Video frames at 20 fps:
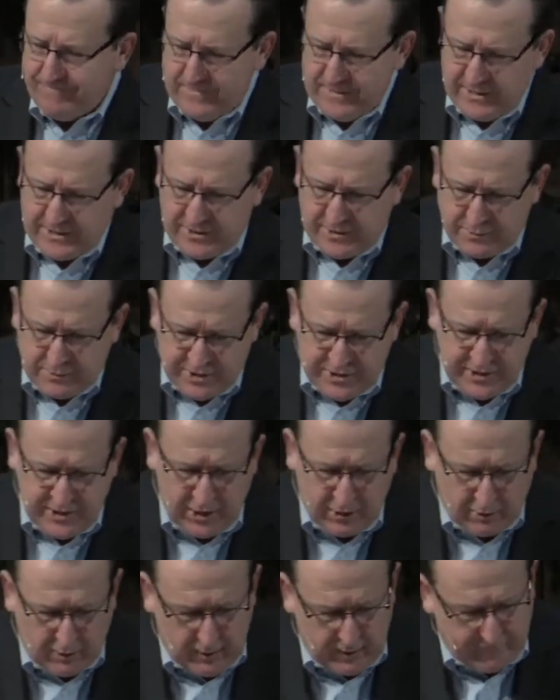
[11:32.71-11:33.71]
This was in
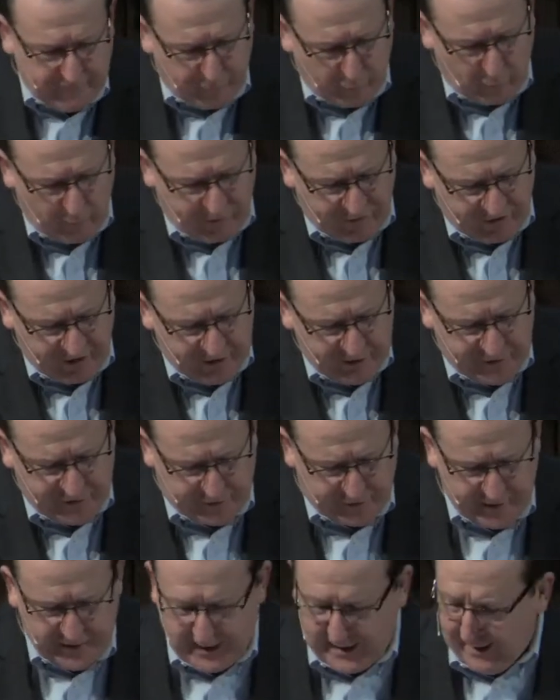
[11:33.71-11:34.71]
the early fourth
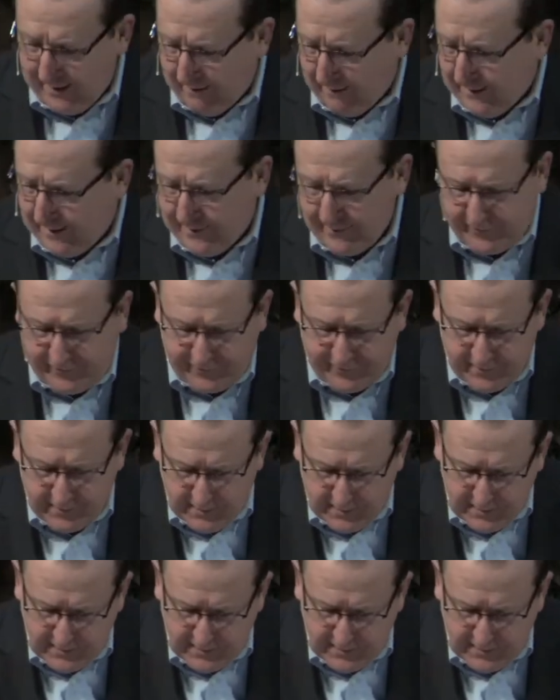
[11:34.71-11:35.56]
century. Arius